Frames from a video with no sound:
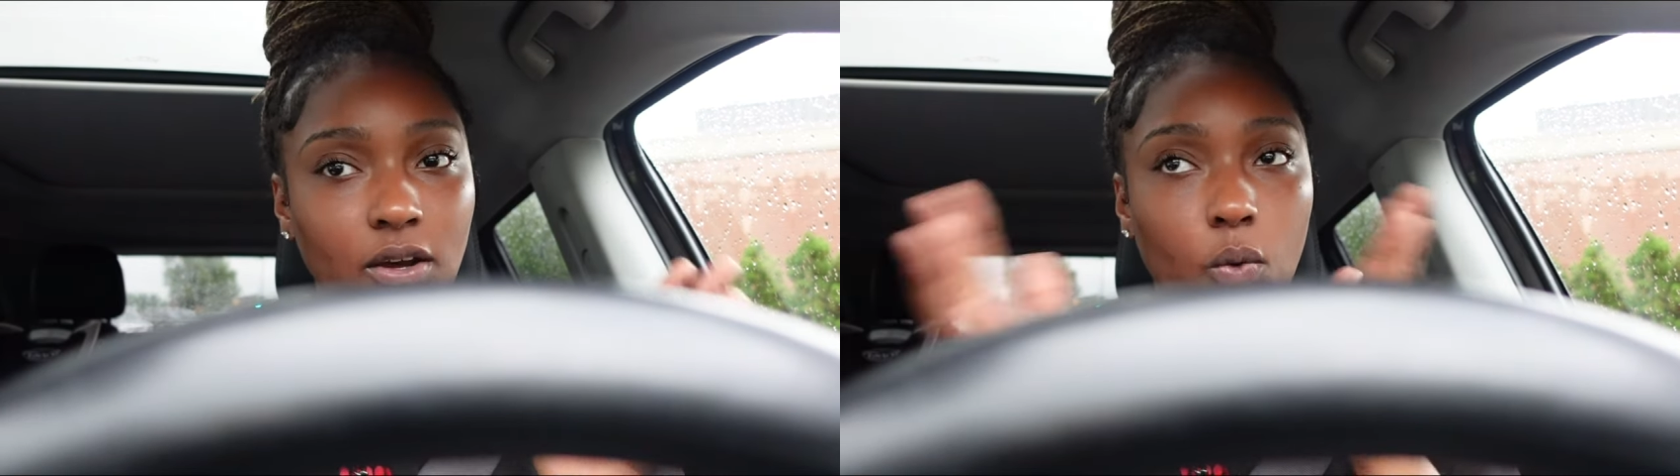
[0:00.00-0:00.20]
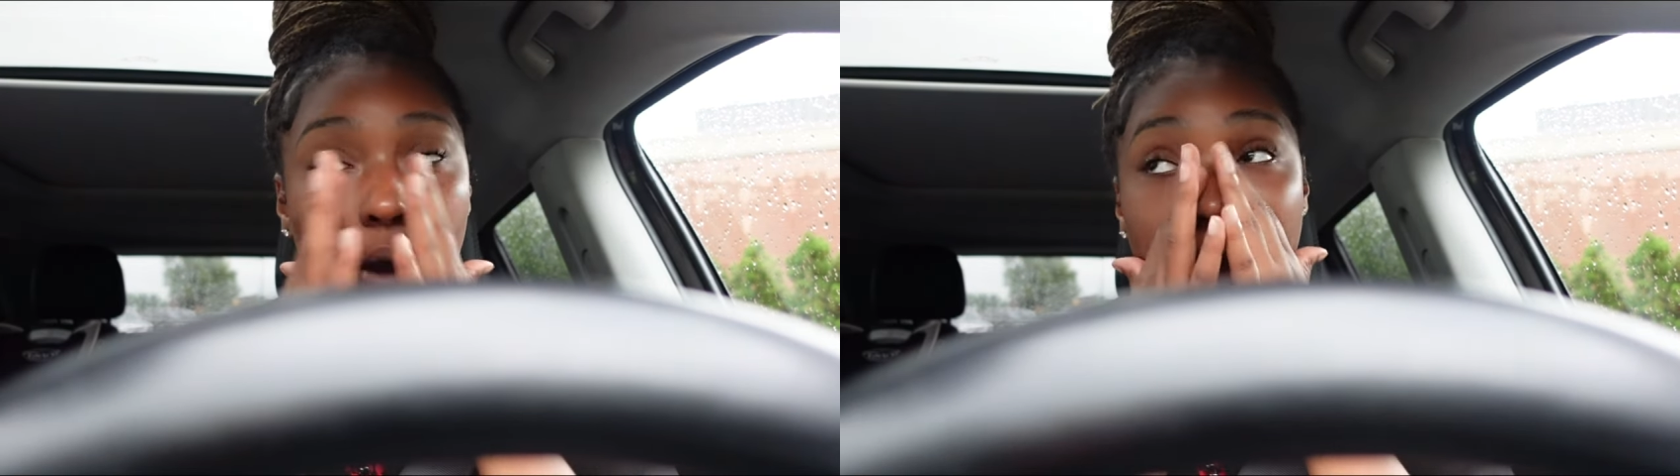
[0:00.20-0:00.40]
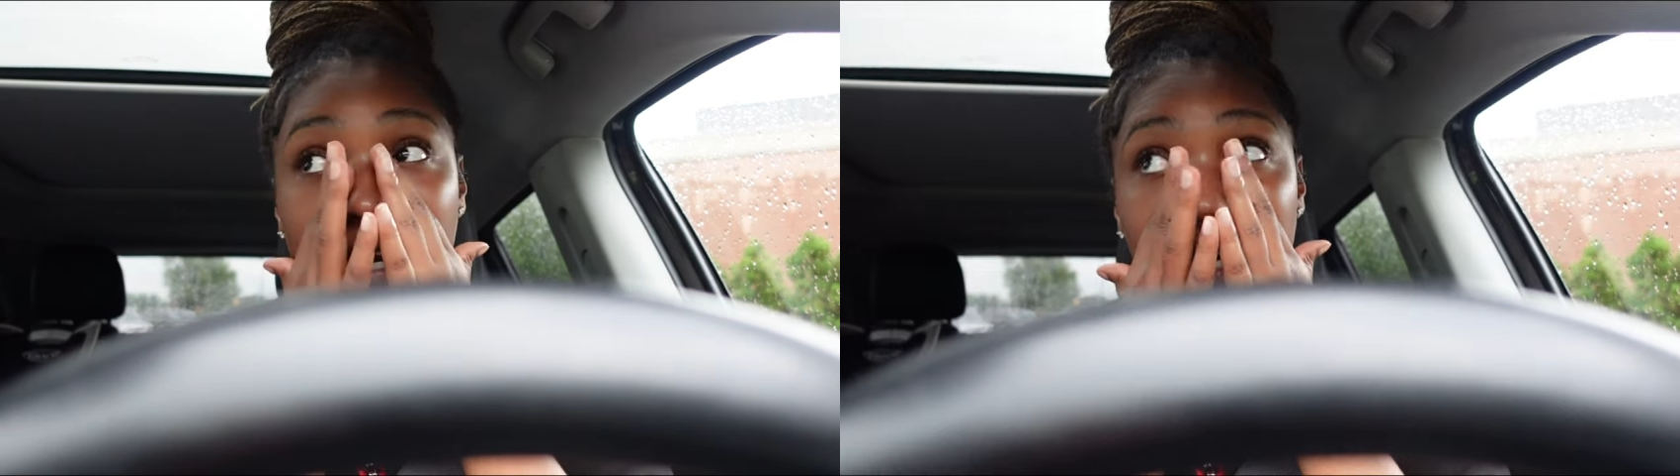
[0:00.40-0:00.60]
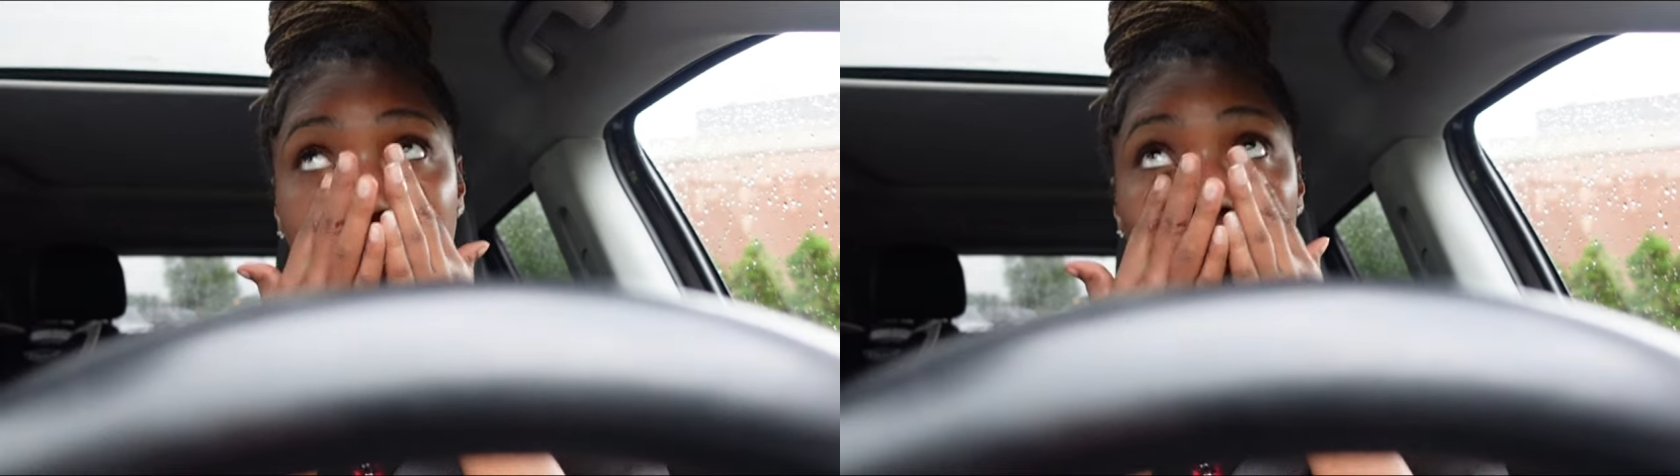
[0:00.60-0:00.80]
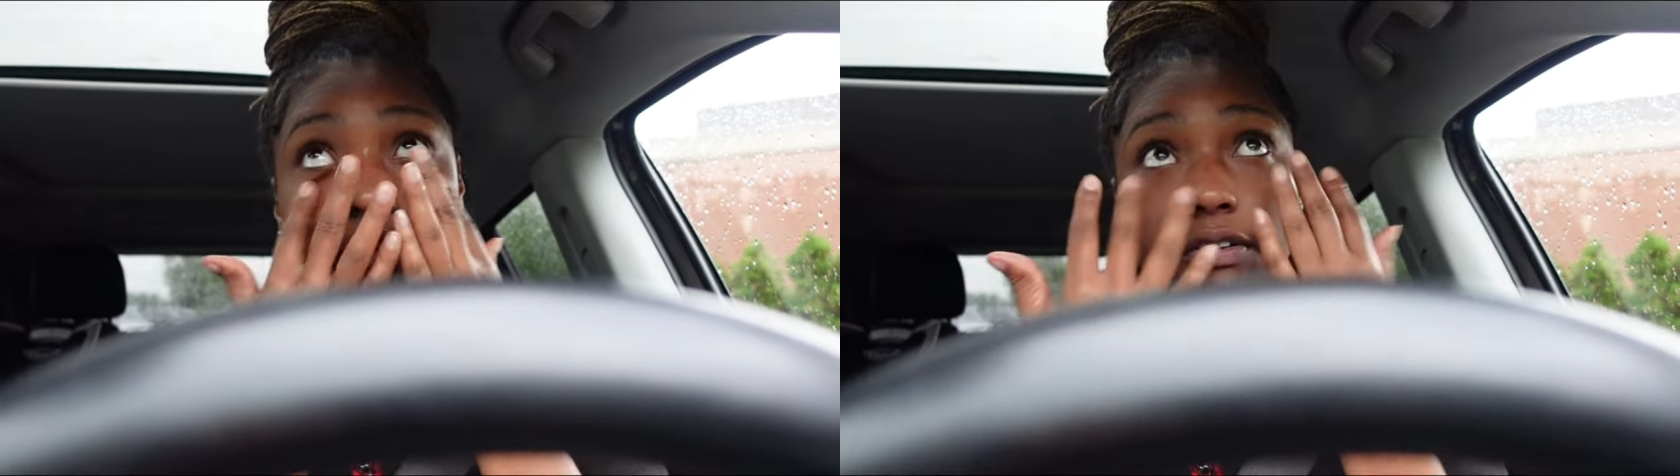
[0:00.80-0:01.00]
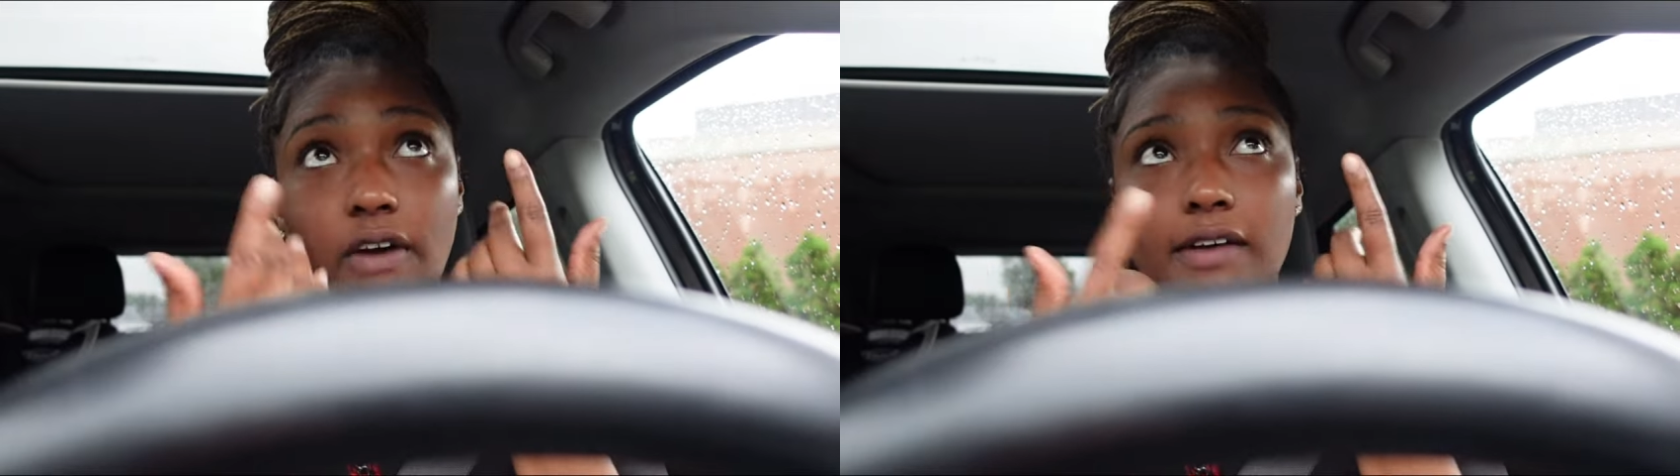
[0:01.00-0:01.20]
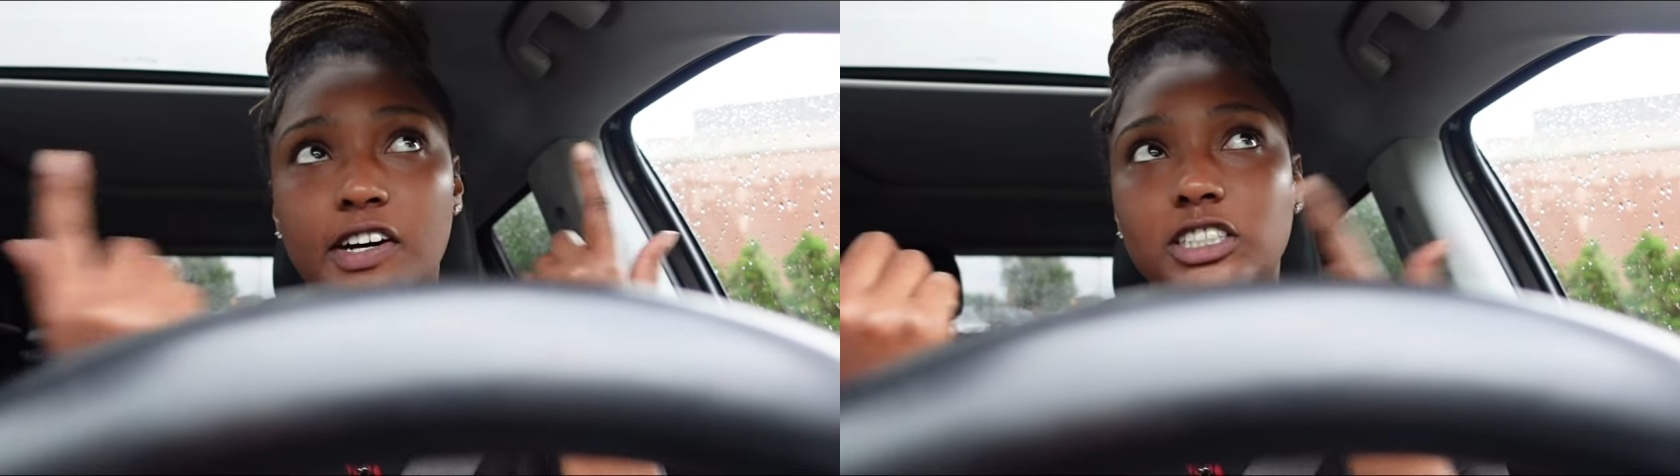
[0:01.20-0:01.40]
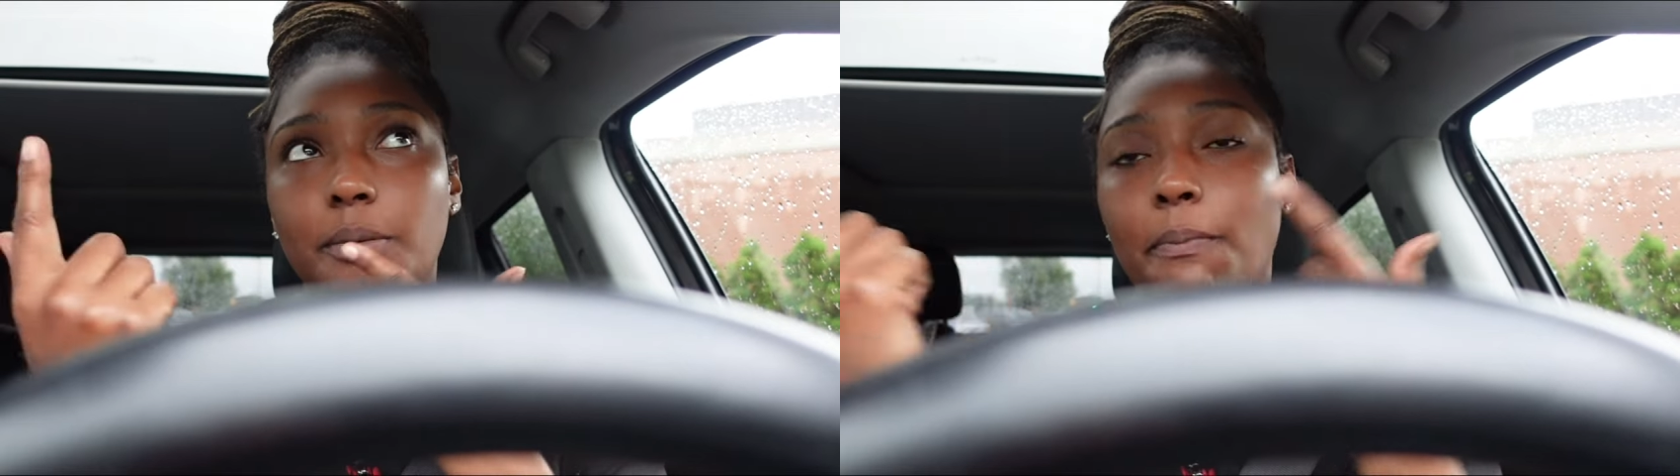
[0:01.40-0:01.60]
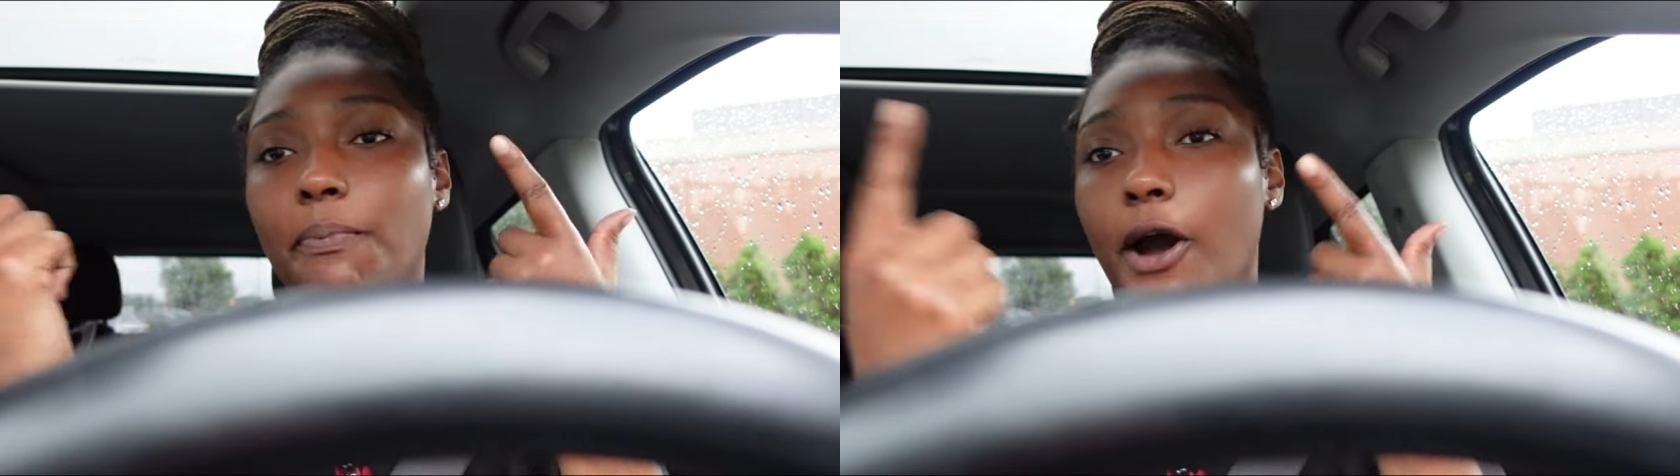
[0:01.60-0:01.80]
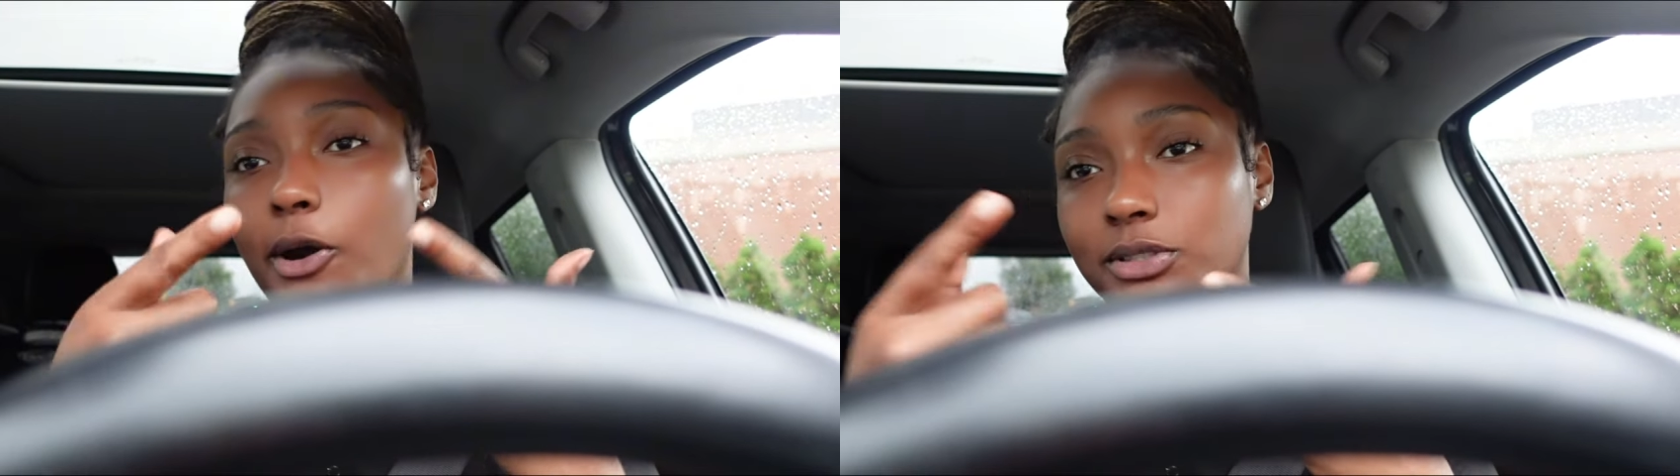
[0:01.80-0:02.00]
Well, I didn't get off at 5. I was
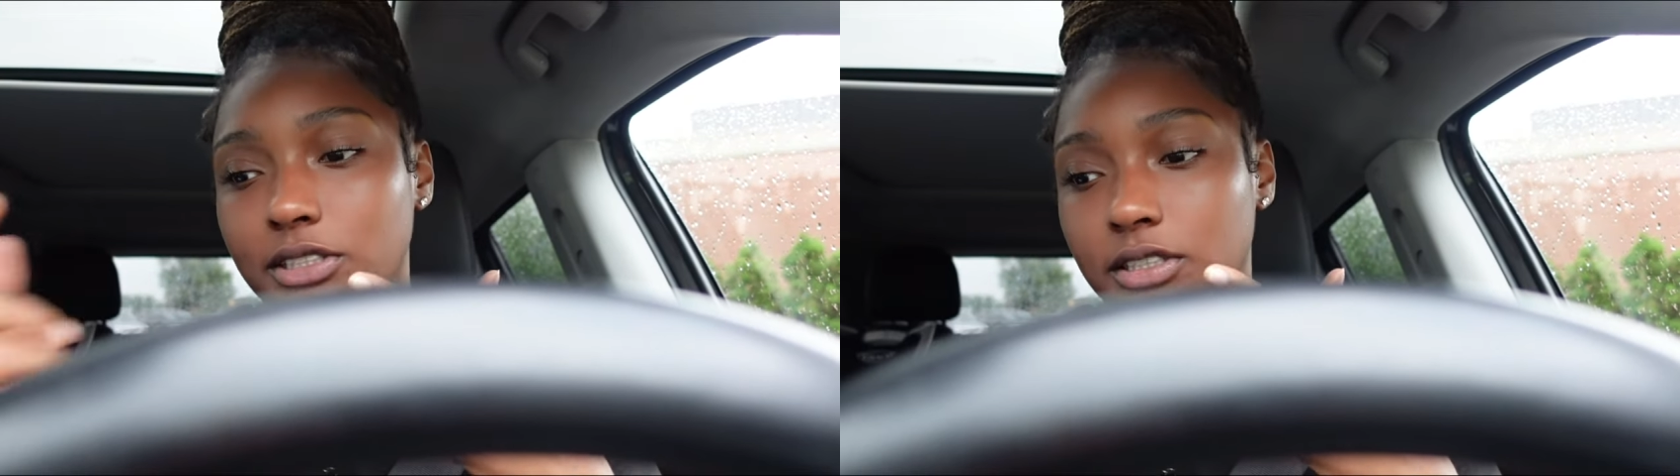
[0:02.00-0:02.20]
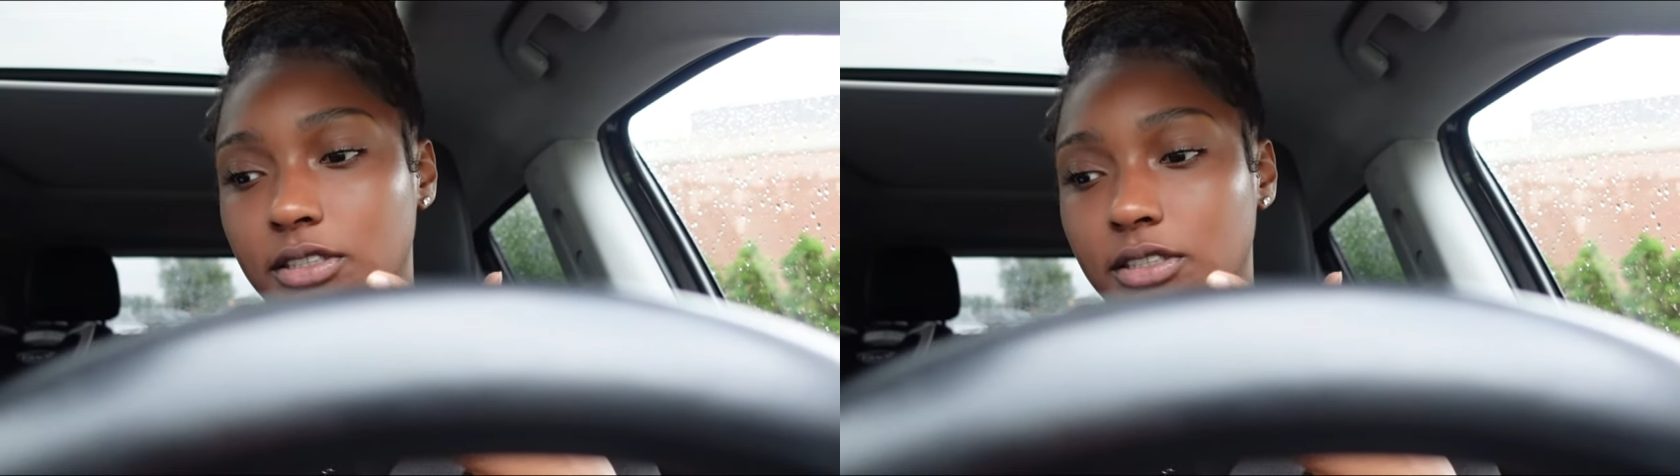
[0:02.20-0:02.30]
supposed...